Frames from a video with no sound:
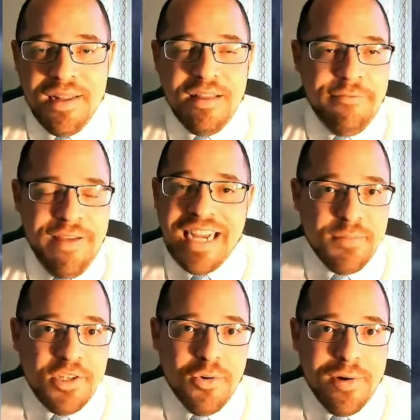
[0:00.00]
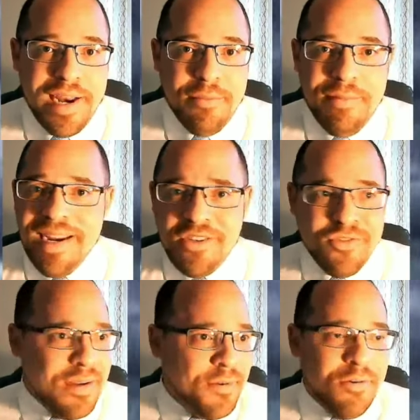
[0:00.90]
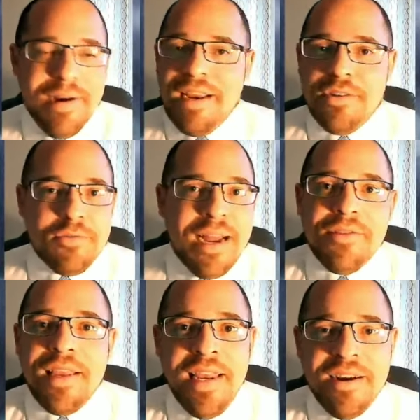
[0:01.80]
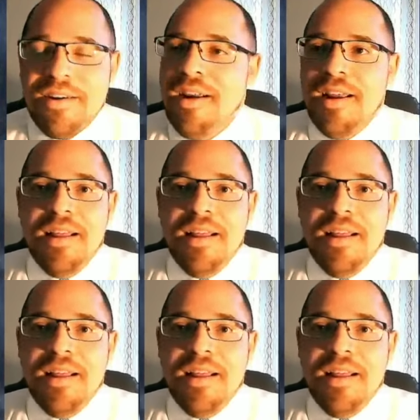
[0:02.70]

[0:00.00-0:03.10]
the vast majority and we get tropical waves throughout the year